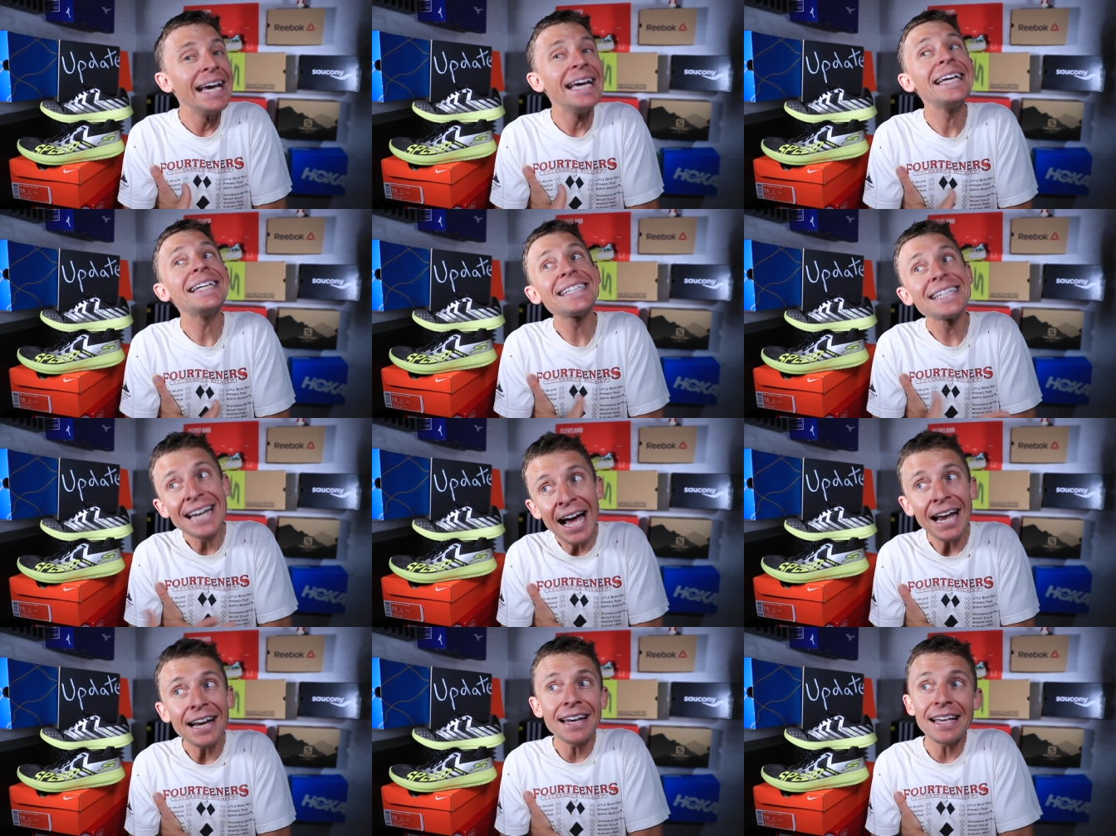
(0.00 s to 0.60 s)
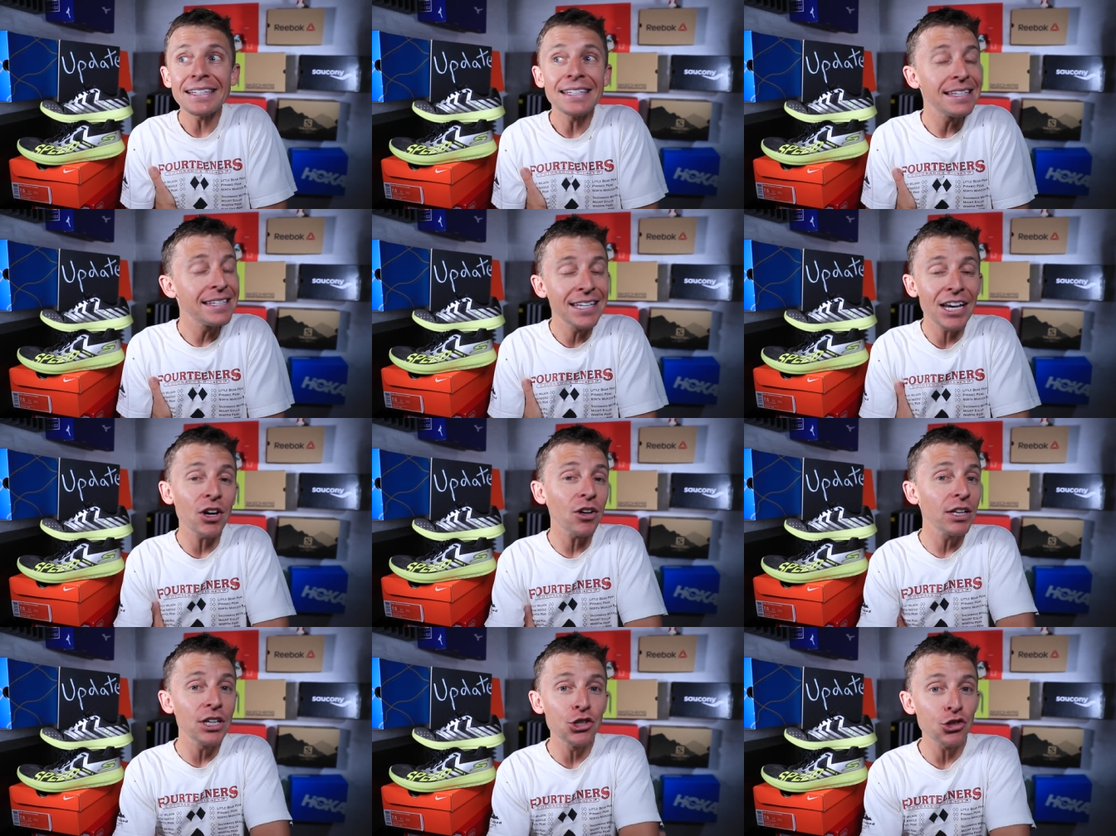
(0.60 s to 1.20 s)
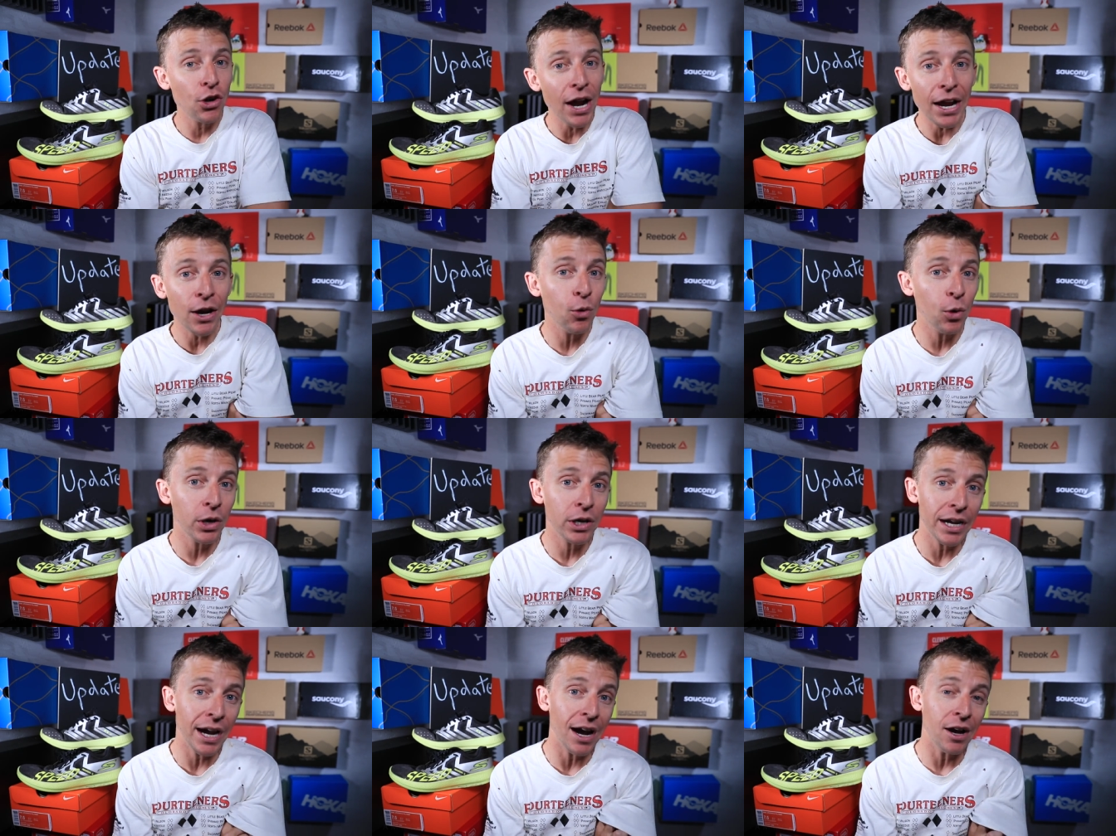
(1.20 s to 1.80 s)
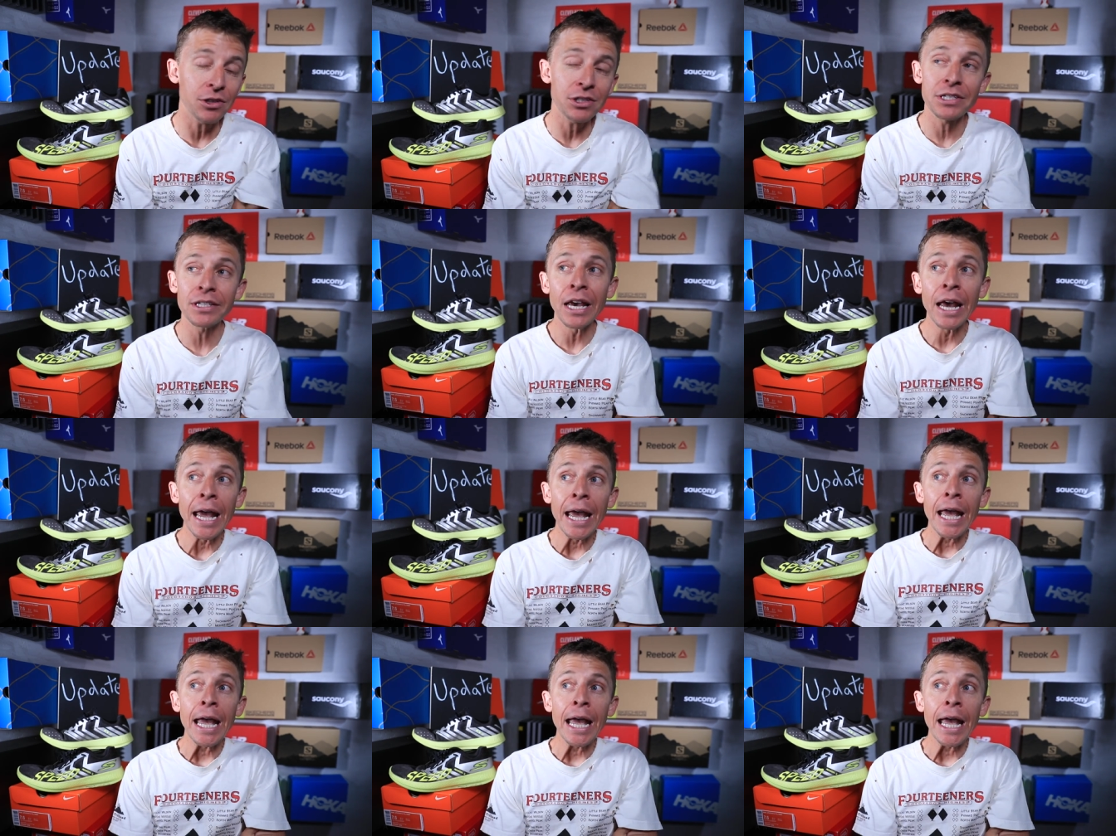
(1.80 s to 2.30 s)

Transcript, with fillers: It's not necessarily track workouts.